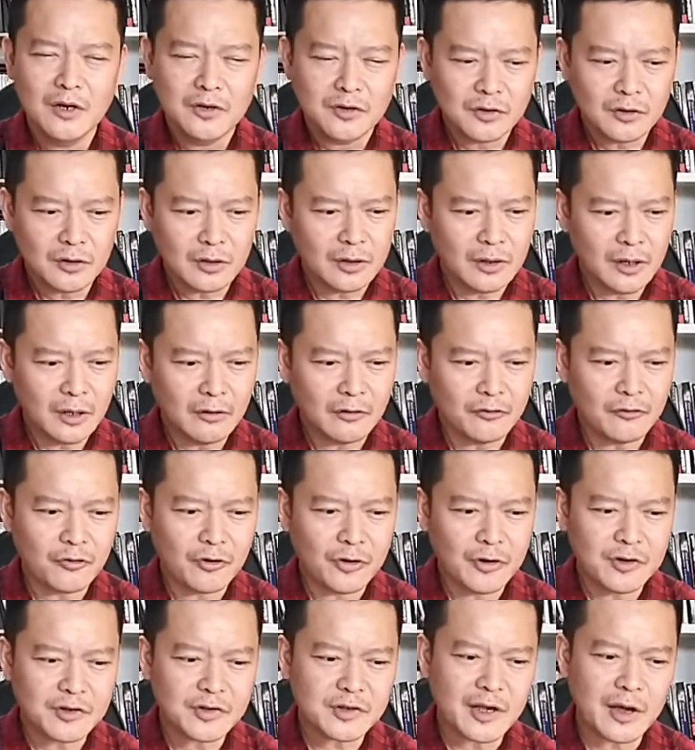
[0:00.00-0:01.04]
So a lot of
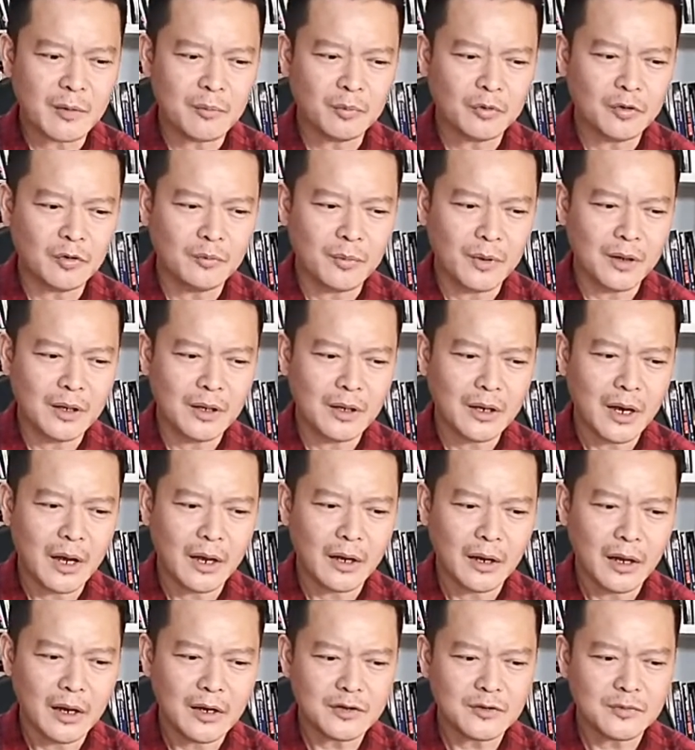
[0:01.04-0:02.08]
trainers come to me
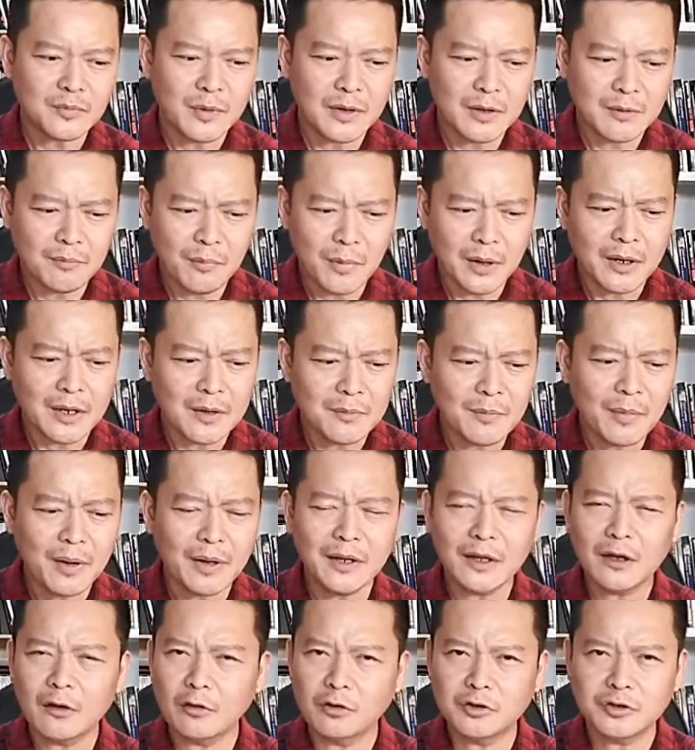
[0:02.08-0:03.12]
and ask me
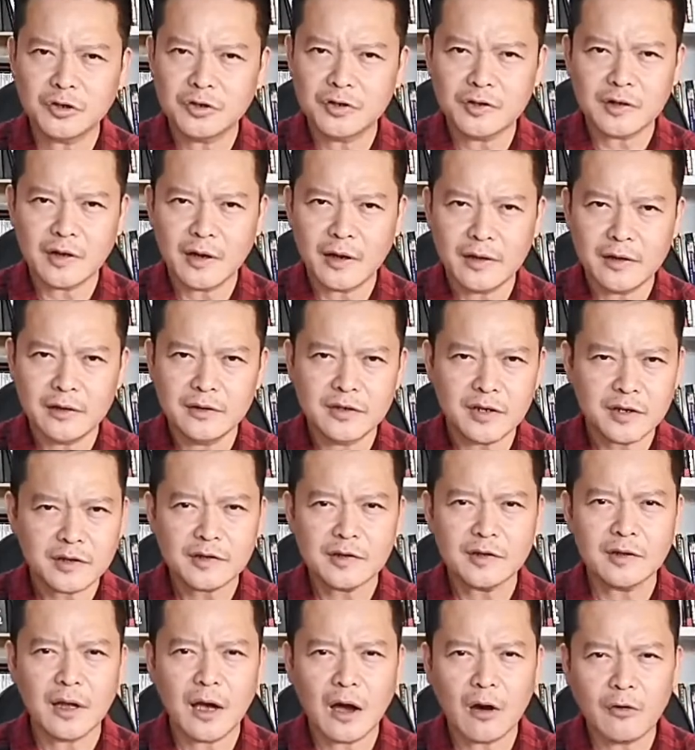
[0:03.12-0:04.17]
many questions like,
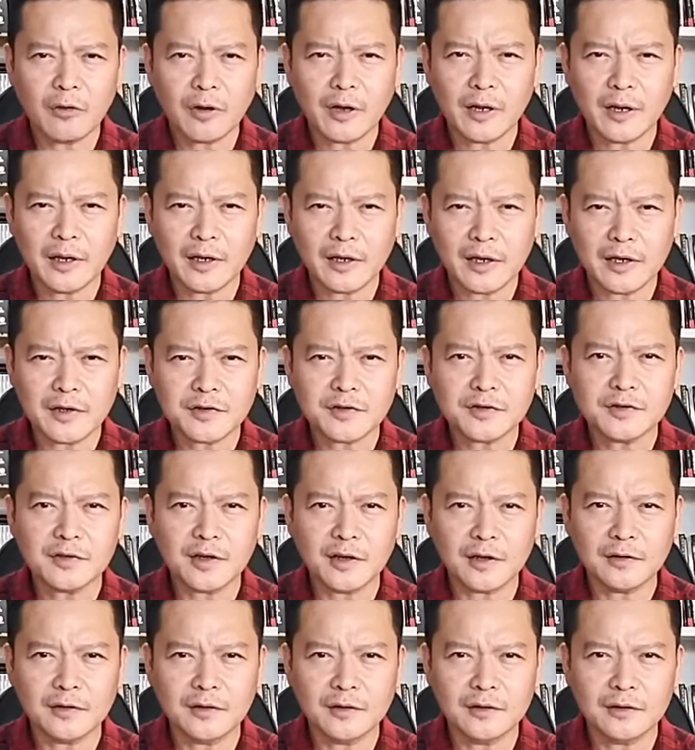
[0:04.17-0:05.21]
Jackson, how can I get
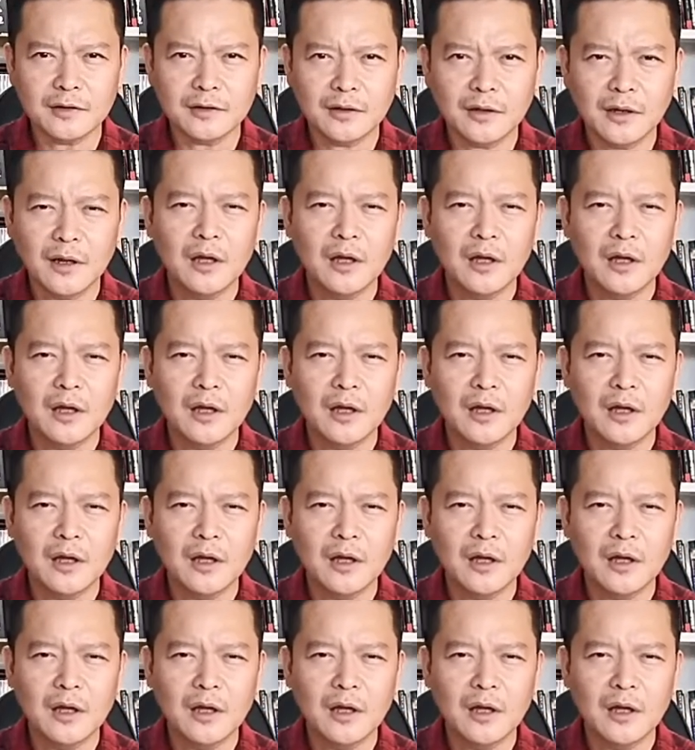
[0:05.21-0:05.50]
started?